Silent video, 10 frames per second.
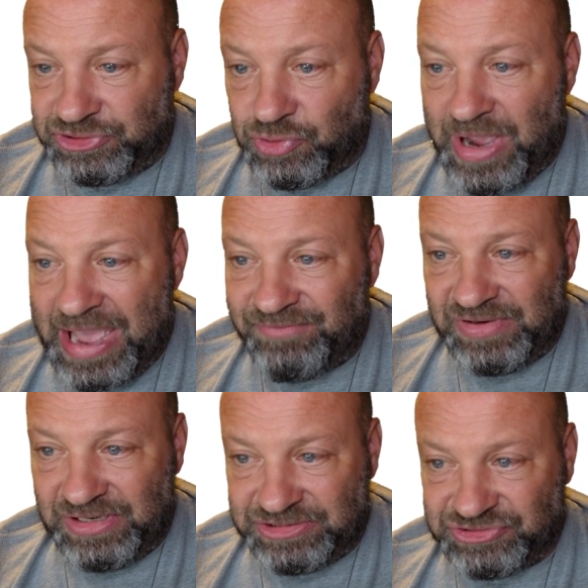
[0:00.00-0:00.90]
So
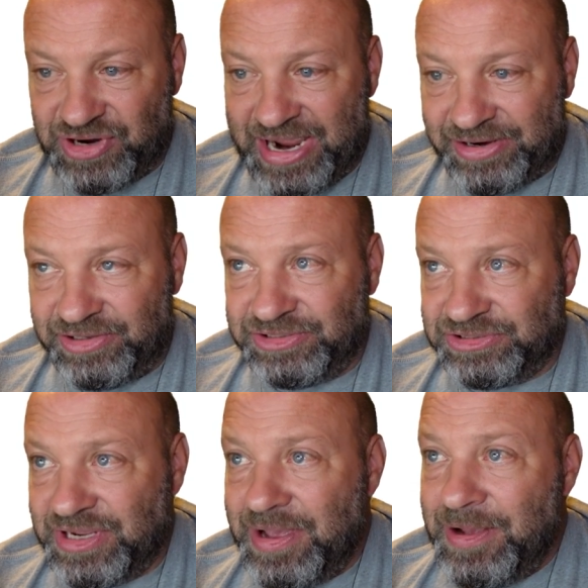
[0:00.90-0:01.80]
having these
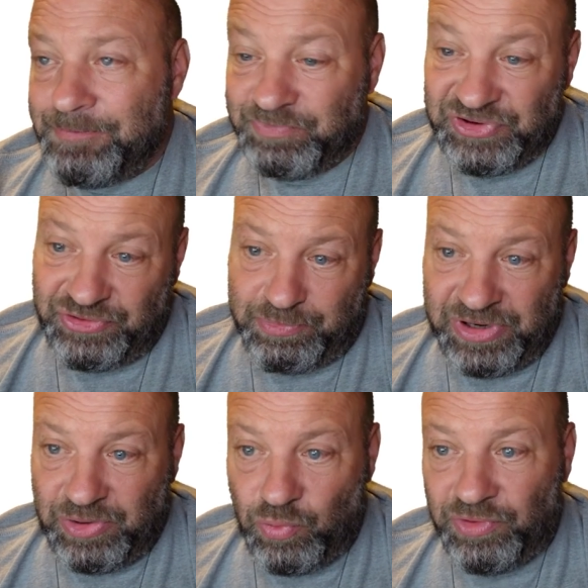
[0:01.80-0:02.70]
trackers, this is a
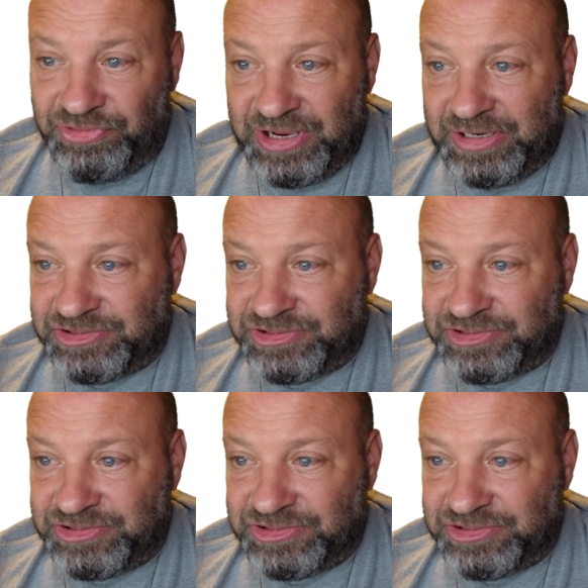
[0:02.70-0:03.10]
pretty cool thing.